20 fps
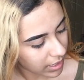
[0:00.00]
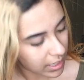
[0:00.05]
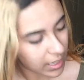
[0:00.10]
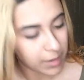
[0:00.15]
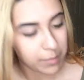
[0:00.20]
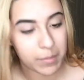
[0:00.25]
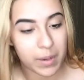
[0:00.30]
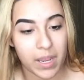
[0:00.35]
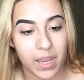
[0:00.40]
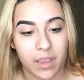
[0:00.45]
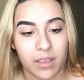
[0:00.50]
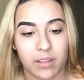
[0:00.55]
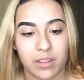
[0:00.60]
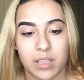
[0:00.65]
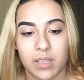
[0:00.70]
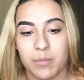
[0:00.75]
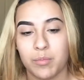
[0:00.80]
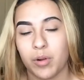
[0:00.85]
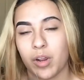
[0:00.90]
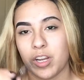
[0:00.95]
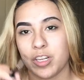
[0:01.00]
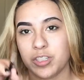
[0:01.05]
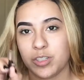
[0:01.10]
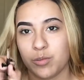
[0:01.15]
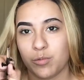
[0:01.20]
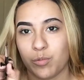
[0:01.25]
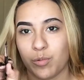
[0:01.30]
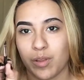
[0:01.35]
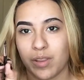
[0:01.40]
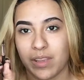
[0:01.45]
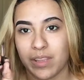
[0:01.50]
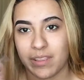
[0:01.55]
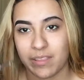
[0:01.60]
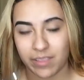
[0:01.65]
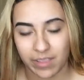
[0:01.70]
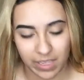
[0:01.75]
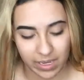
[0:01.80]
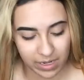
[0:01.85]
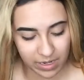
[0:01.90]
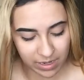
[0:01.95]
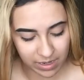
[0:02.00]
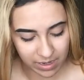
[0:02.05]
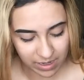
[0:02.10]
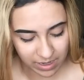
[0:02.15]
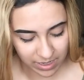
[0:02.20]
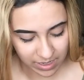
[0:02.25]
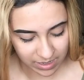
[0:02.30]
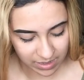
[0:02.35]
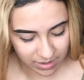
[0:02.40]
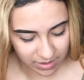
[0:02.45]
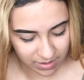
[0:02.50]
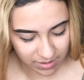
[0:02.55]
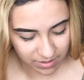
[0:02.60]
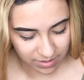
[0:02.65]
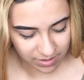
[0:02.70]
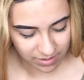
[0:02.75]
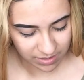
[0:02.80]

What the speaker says: and make the brush really thin and